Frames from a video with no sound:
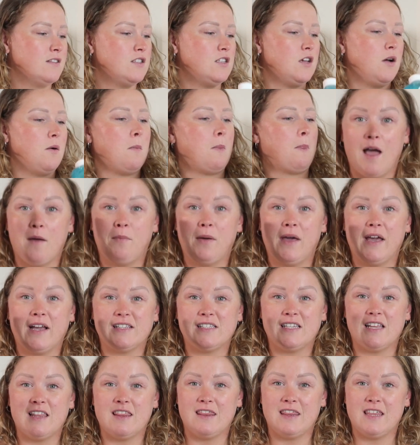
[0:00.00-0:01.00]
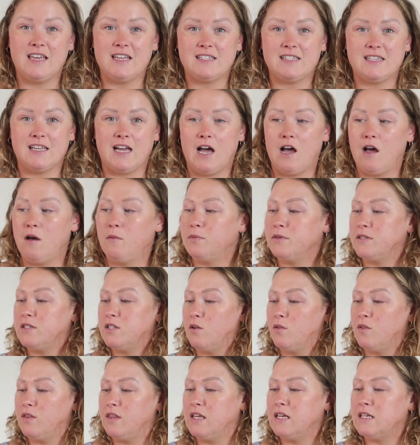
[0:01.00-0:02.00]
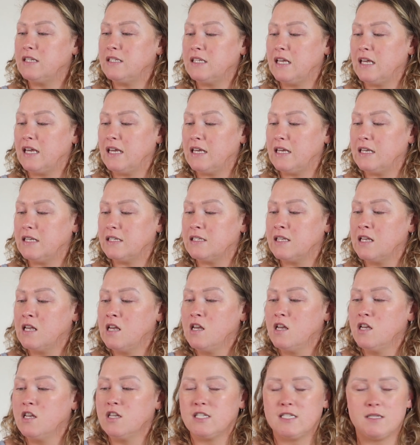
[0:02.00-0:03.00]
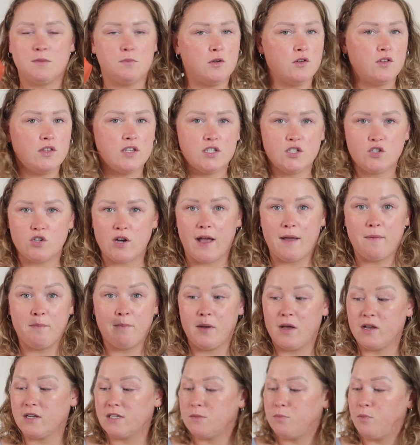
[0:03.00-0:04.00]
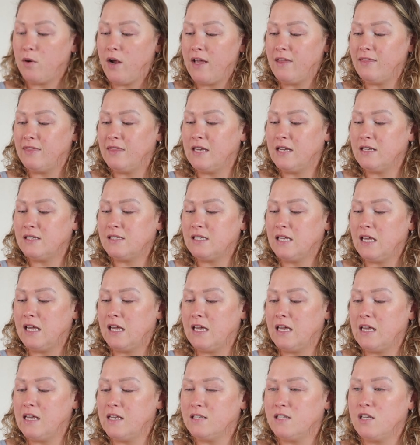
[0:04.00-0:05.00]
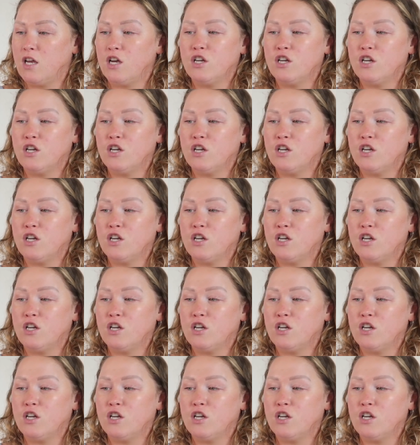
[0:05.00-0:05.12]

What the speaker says: So I picked this up. So this is Smooth and Dry Bug Spray. This is